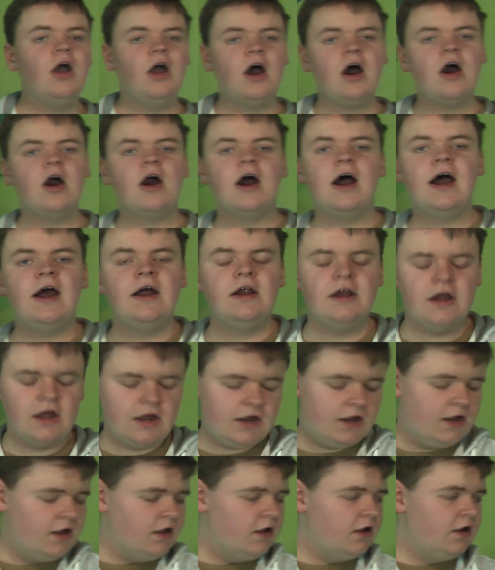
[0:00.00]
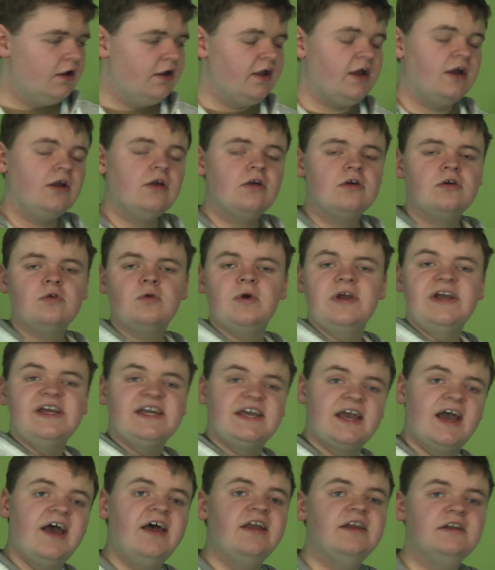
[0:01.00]
you alright, yeah. You had a good
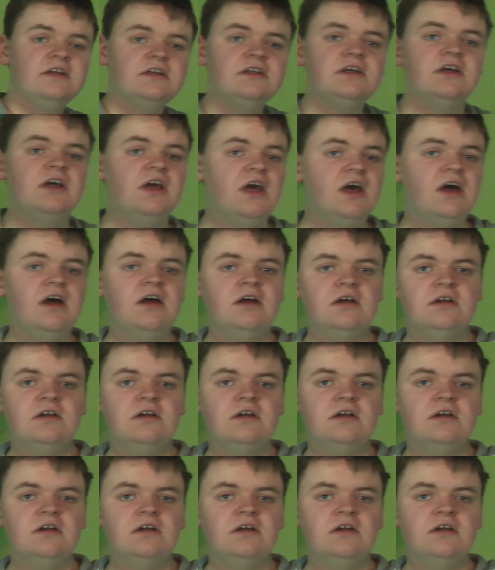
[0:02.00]
weekend, yeah?